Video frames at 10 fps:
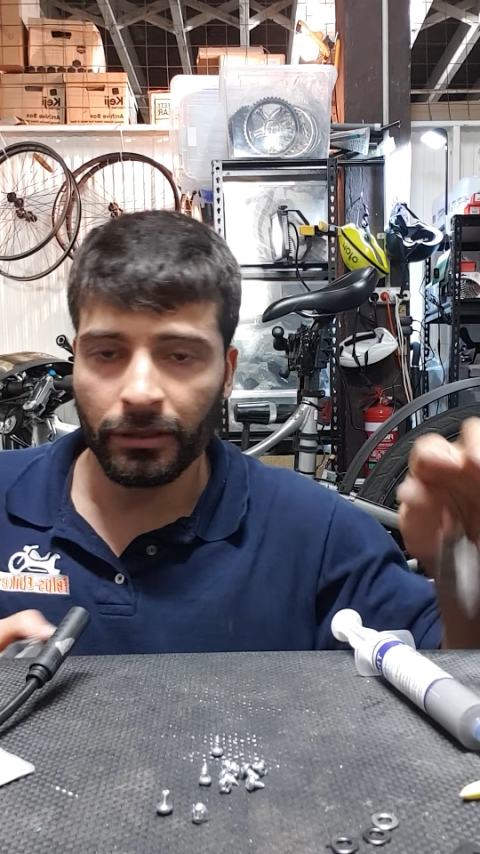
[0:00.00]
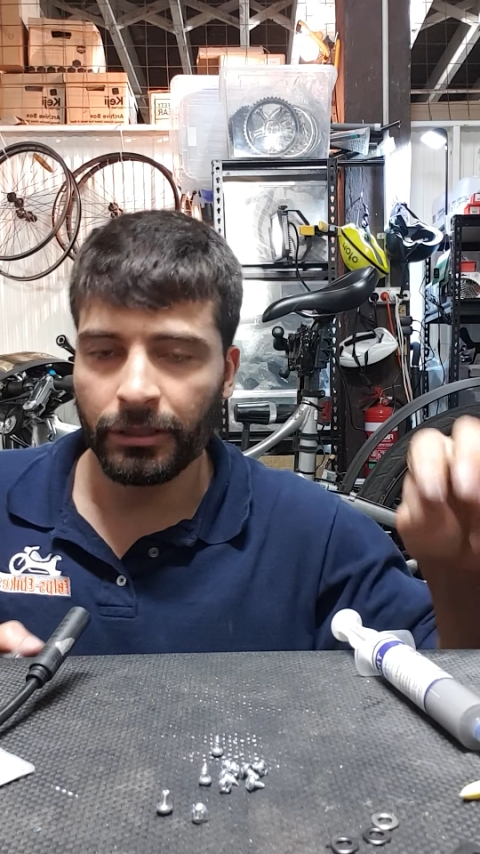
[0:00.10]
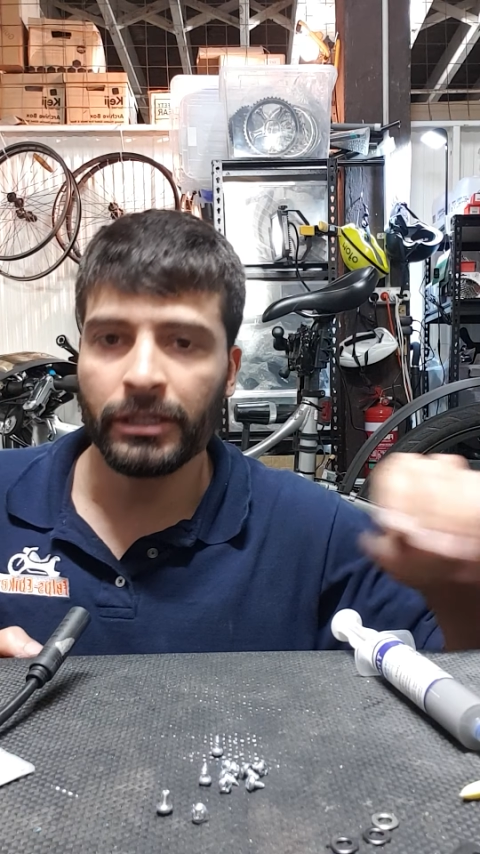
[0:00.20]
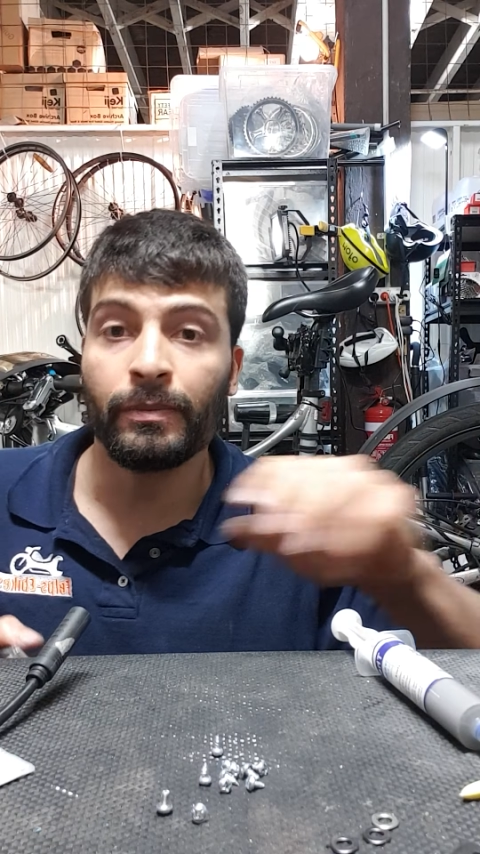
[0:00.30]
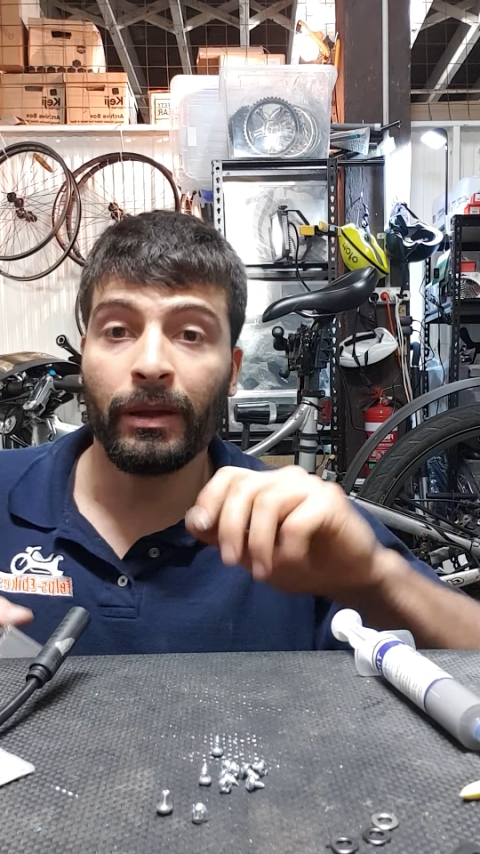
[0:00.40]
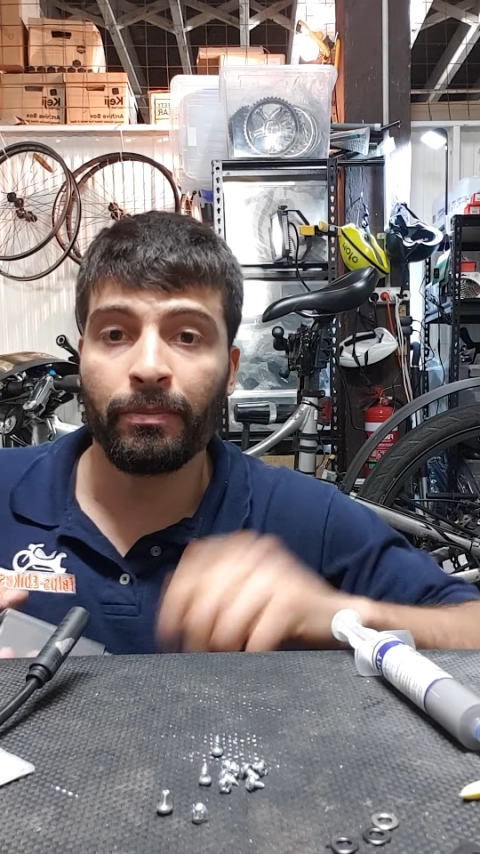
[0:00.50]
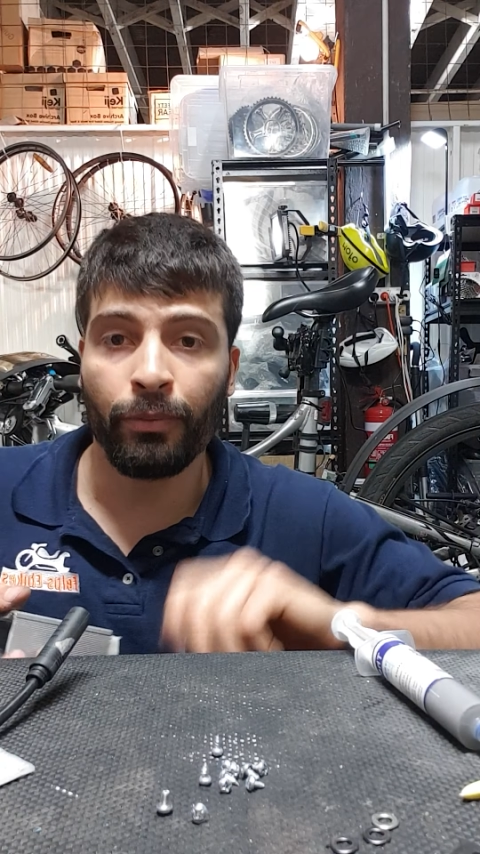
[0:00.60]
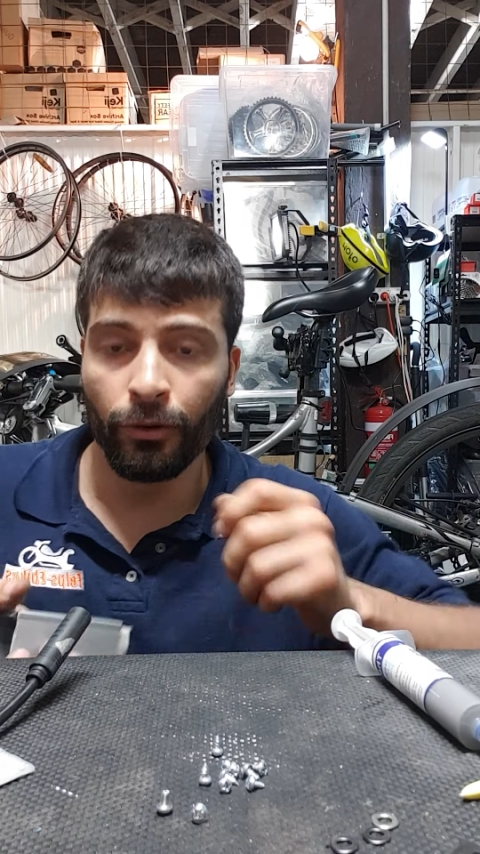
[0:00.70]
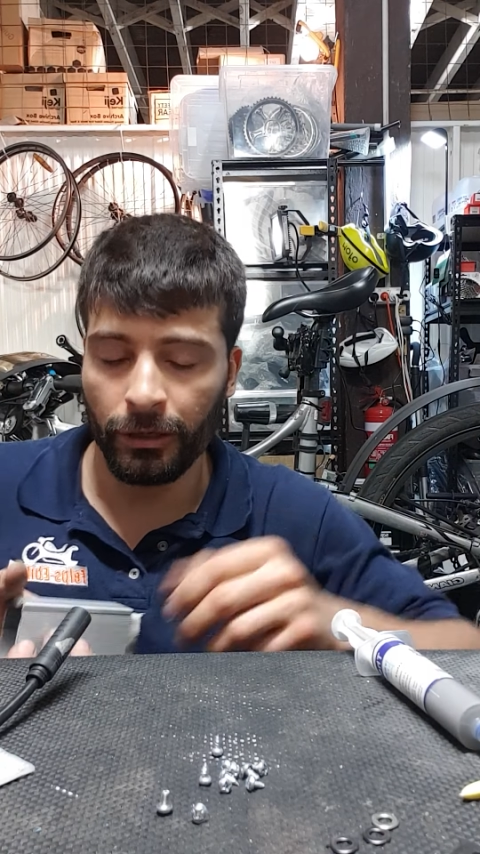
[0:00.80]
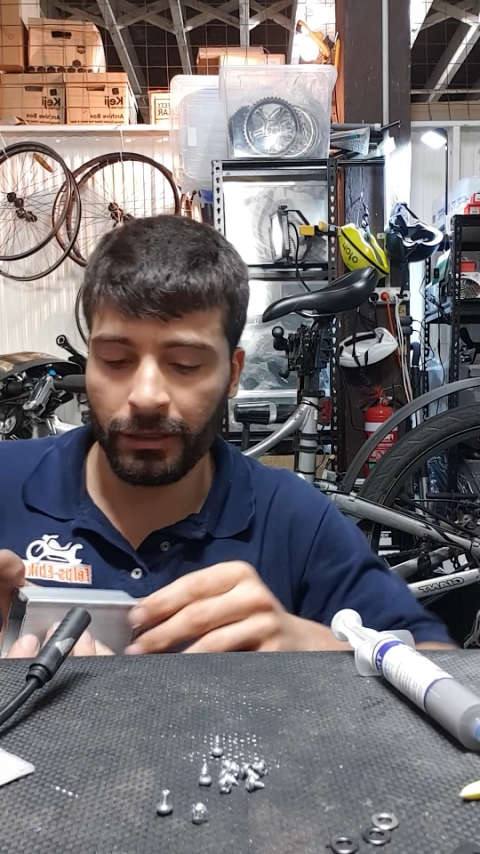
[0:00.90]
Just by
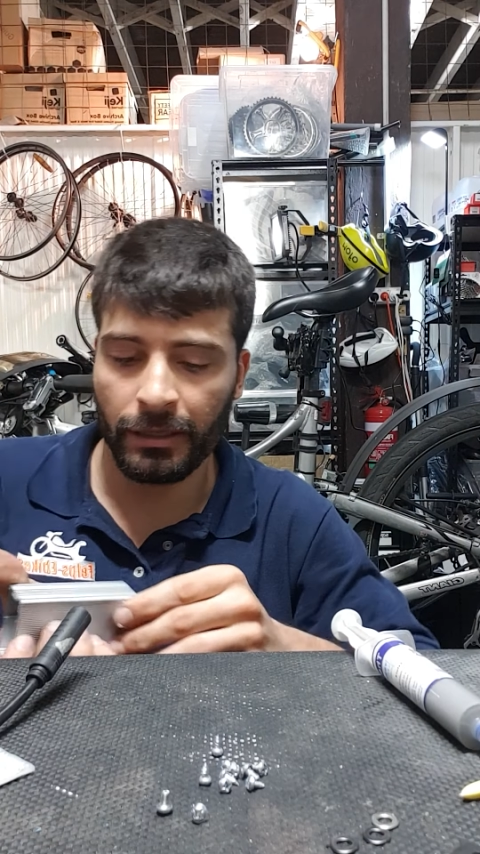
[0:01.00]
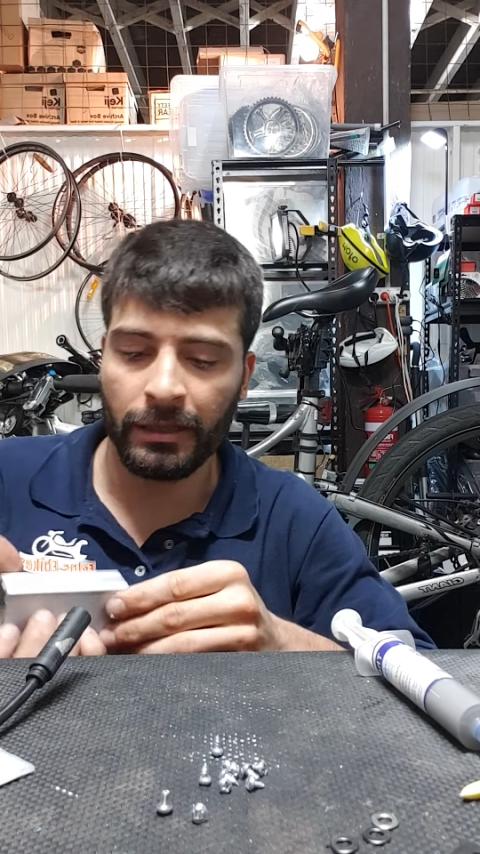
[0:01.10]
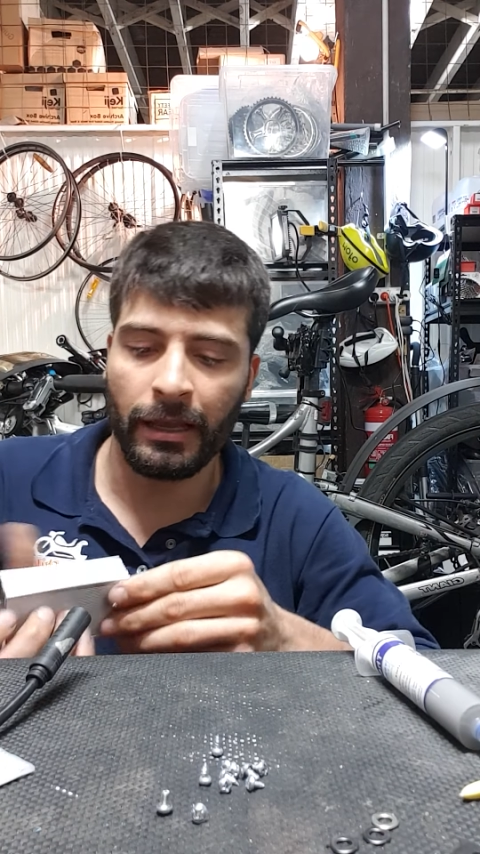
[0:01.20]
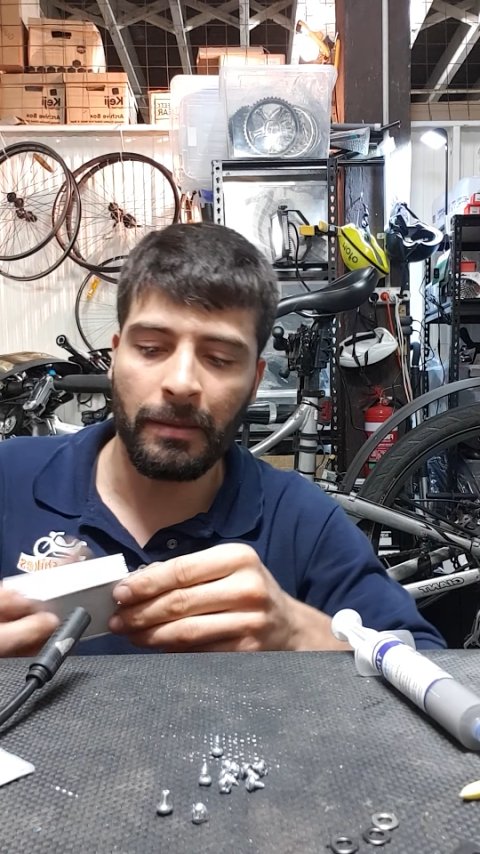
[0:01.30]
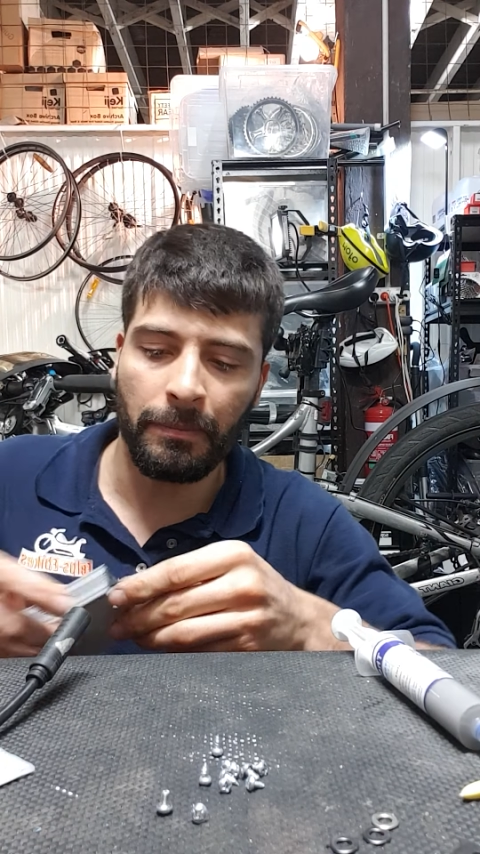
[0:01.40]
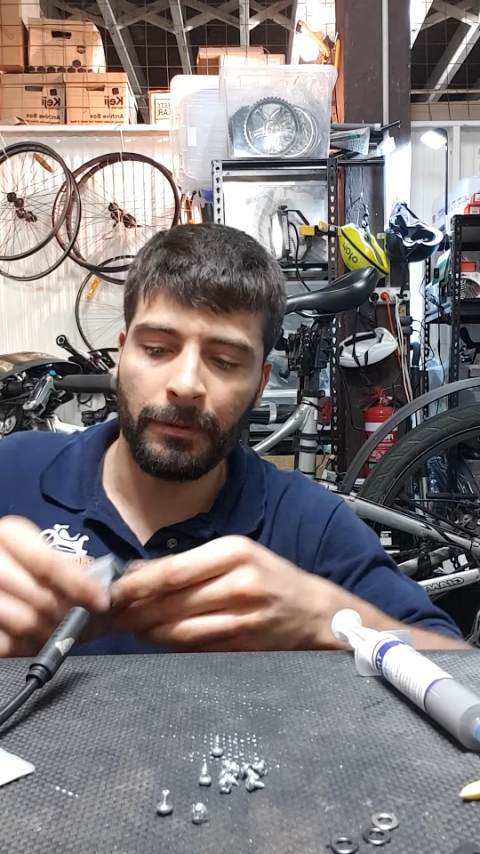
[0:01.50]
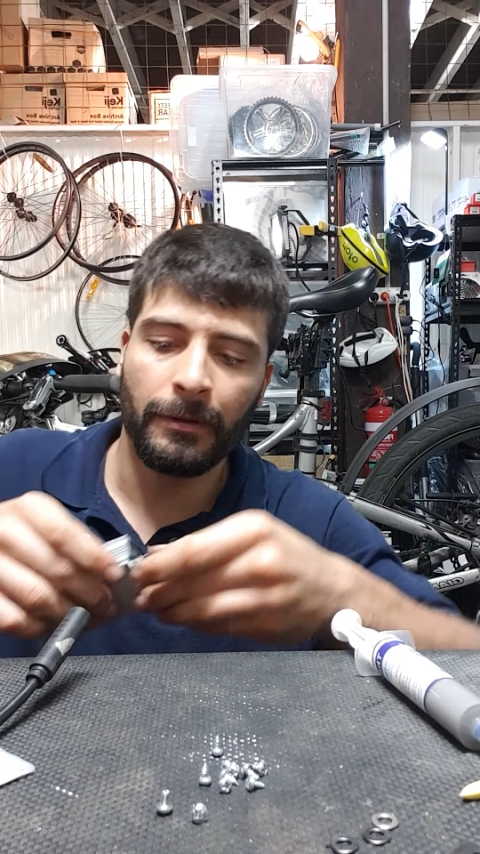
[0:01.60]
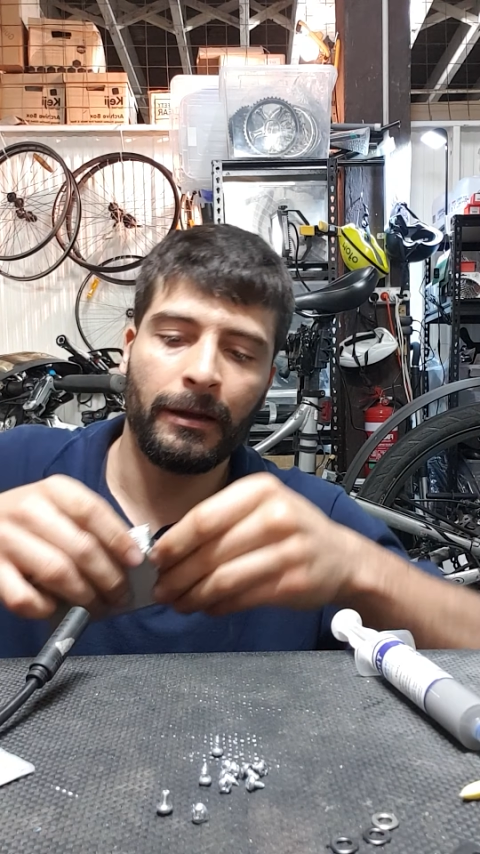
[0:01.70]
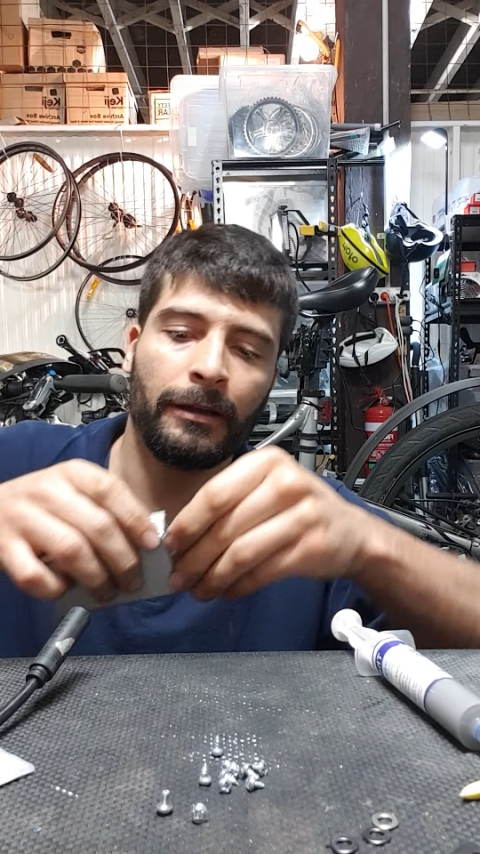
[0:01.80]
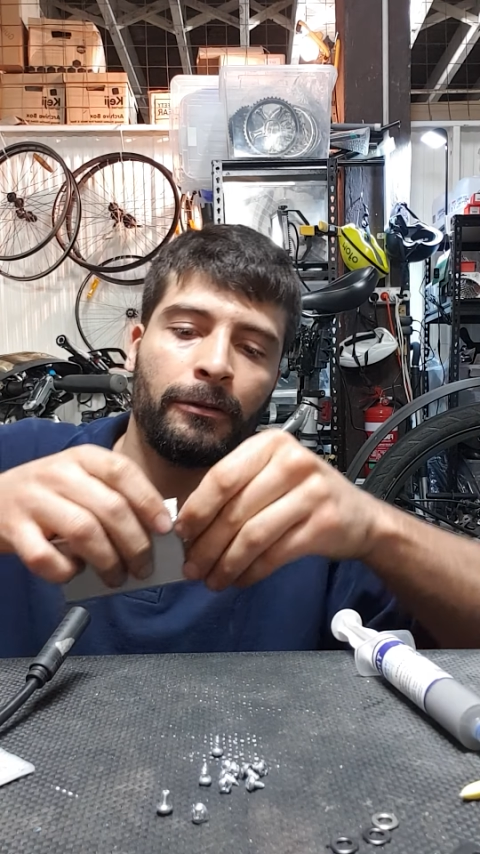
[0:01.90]
pulling the tape,
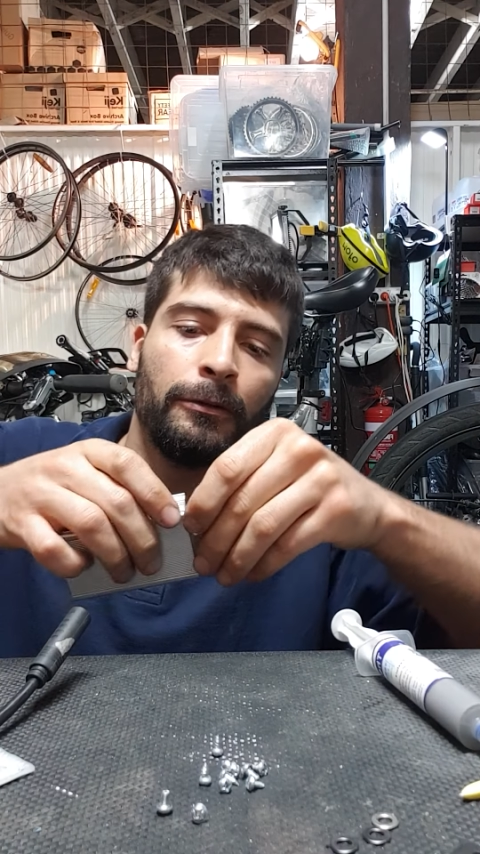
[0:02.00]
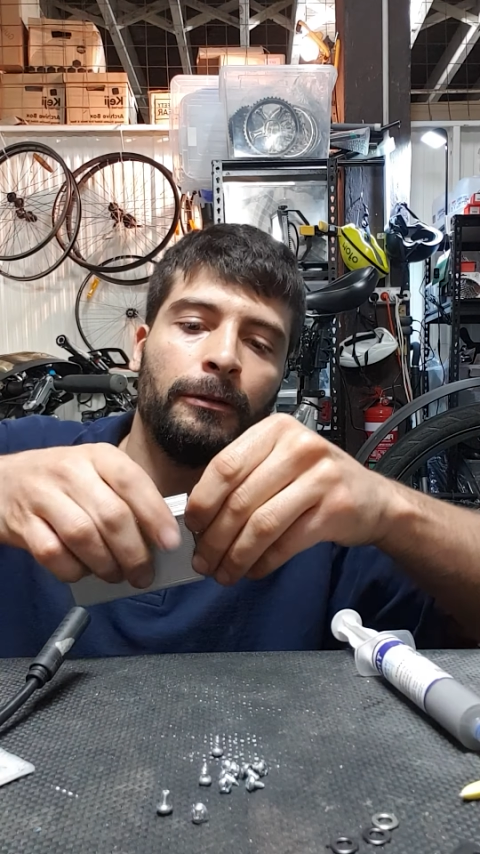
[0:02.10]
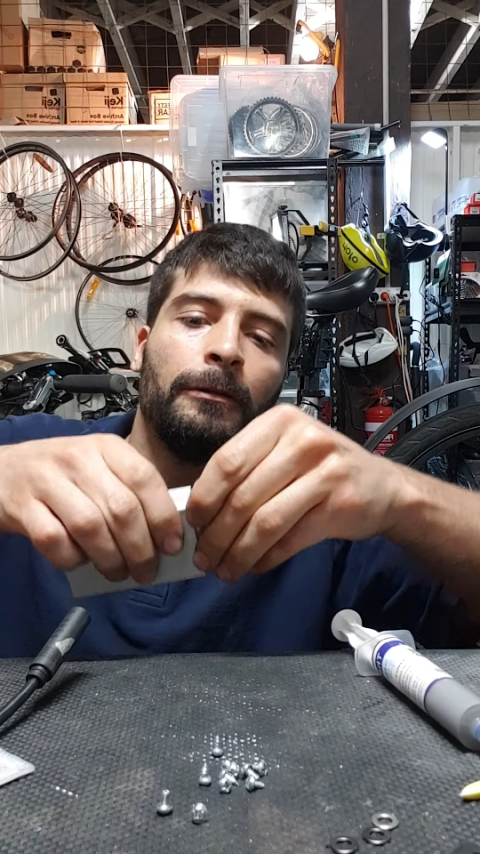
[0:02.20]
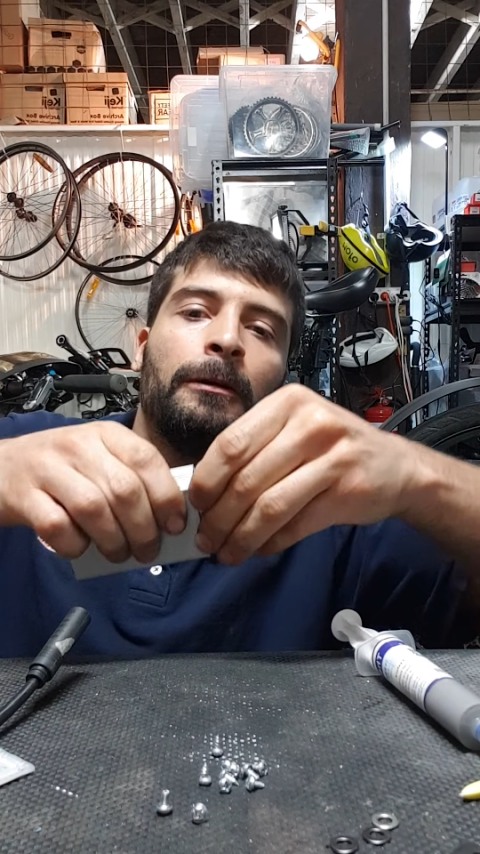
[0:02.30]
I could